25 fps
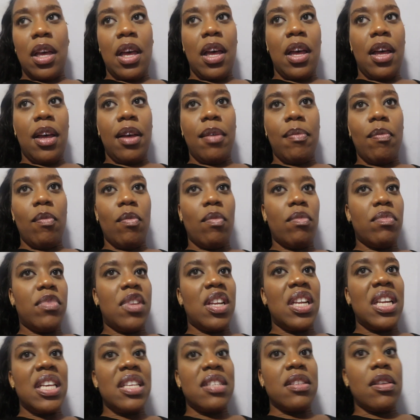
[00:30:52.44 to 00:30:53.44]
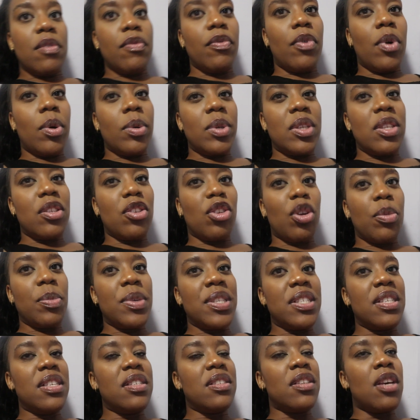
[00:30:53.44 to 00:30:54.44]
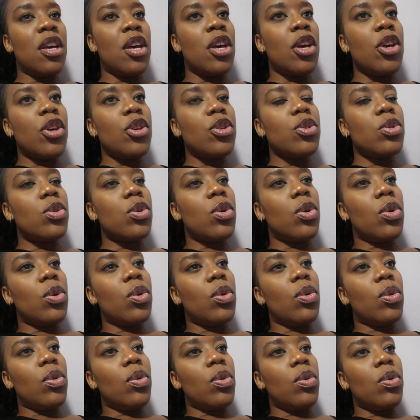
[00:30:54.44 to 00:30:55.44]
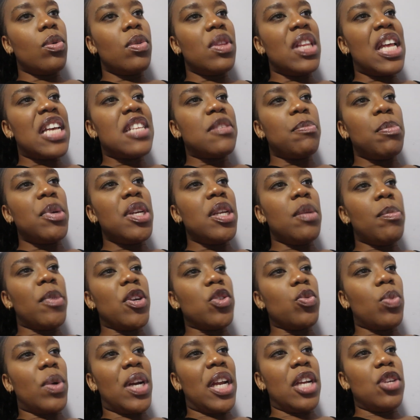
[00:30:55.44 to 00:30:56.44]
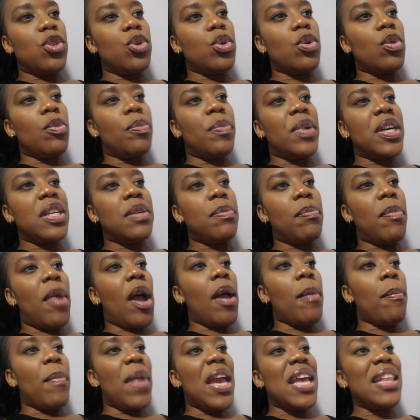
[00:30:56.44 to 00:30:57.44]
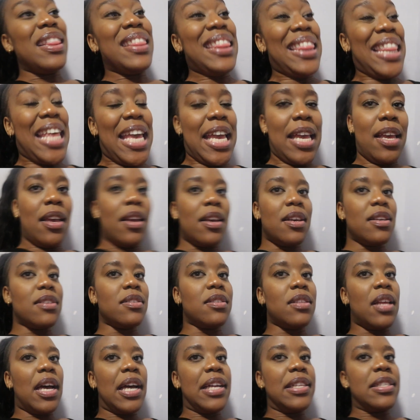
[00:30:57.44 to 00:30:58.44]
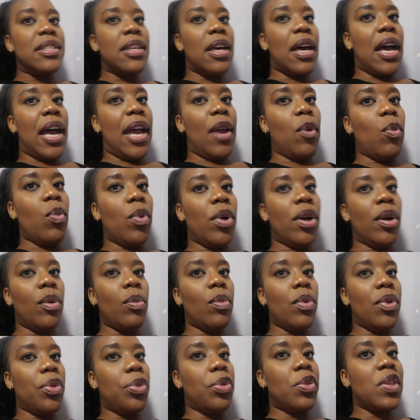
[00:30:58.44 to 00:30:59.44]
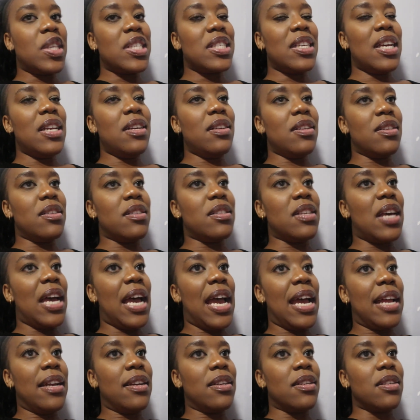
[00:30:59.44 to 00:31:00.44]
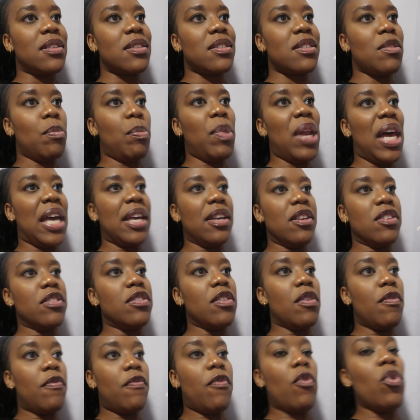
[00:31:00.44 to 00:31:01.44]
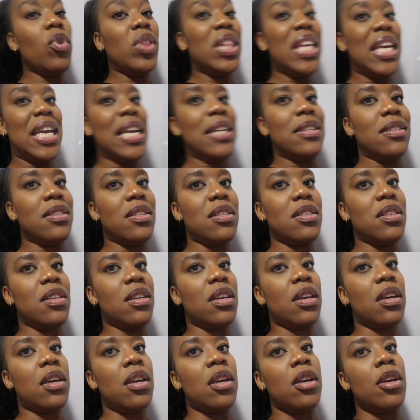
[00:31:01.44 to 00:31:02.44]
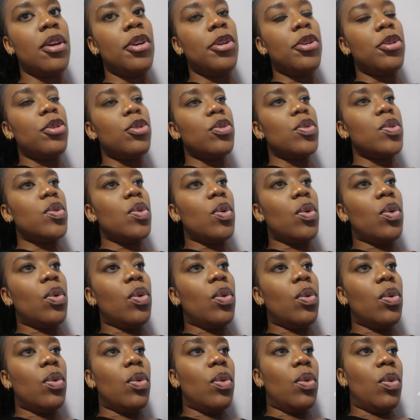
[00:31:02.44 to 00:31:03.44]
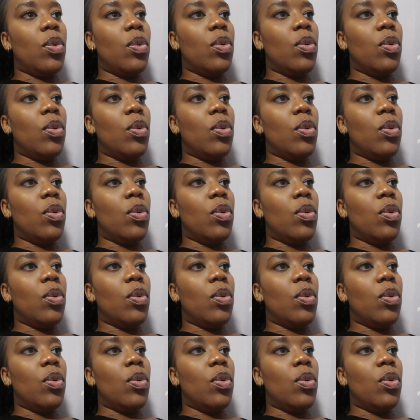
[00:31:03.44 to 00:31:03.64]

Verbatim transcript: um, the reason for discrepancies so that's pretty much what i do but my main thing is that i work with tenders and suppliers for the entity so